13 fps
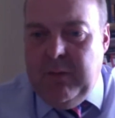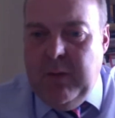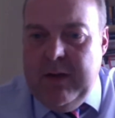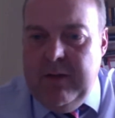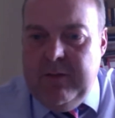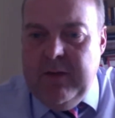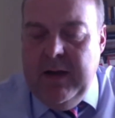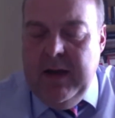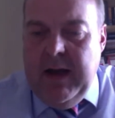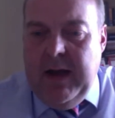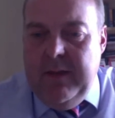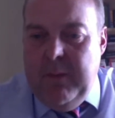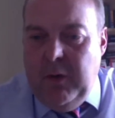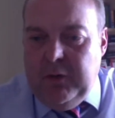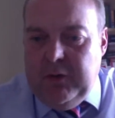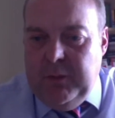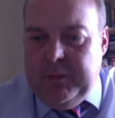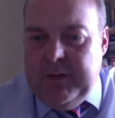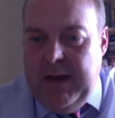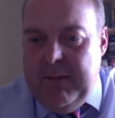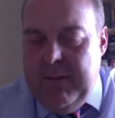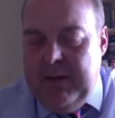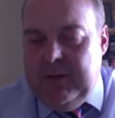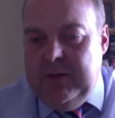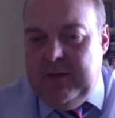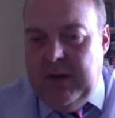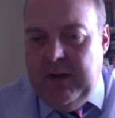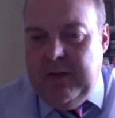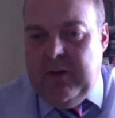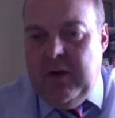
the most up-to-date message I've